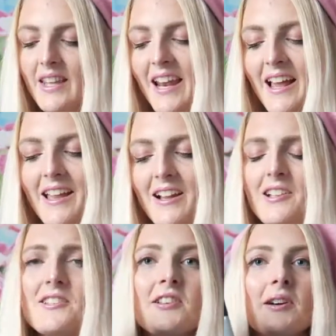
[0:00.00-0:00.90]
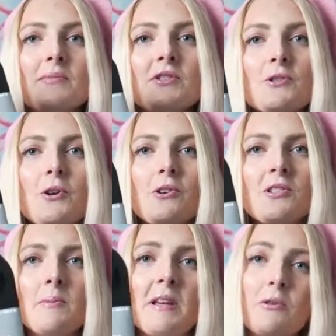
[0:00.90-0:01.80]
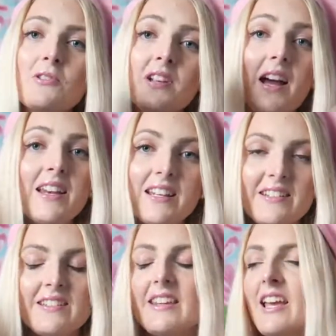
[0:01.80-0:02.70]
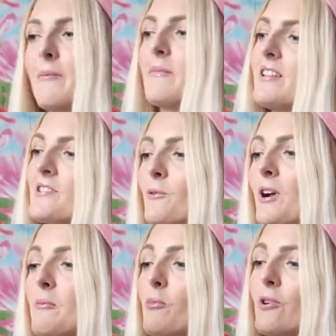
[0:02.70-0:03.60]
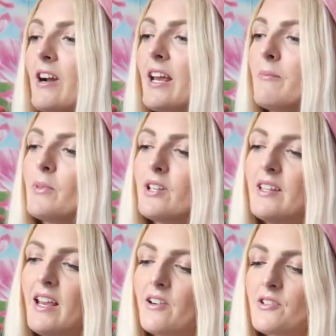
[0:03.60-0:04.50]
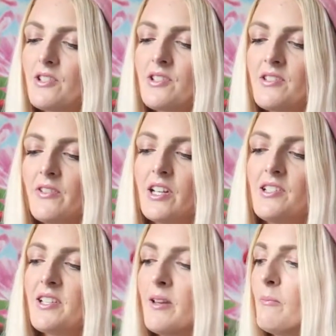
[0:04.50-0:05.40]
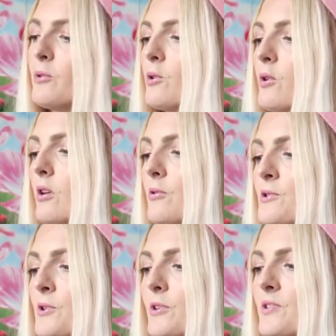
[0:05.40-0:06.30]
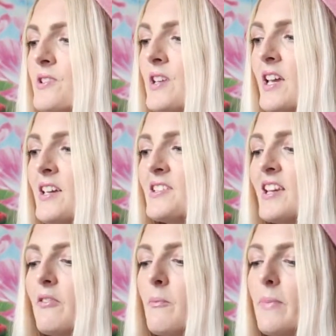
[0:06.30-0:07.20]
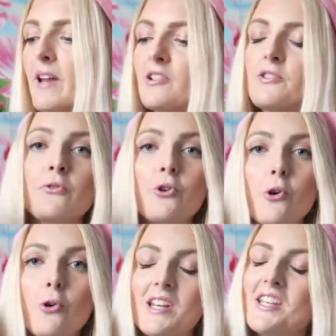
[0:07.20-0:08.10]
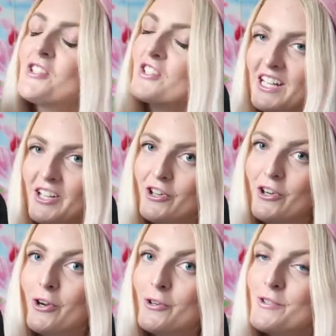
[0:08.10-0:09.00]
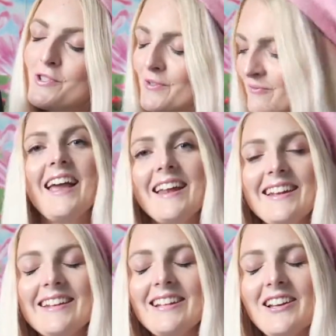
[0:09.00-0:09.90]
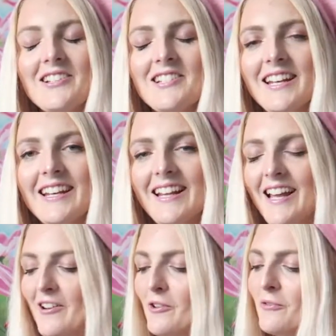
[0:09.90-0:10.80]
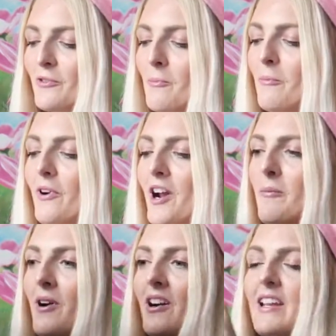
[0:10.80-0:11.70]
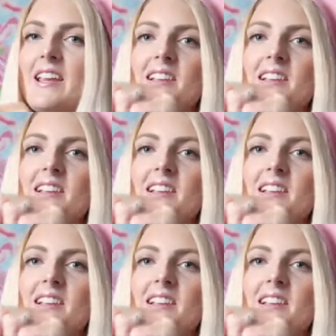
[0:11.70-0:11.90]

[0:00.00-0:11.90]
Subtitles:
Then I got some socks because I needed them. It's quite boring, but they are just really simple low socks, 7 pairs for only 3 euros. And then the last thing that I got from Primark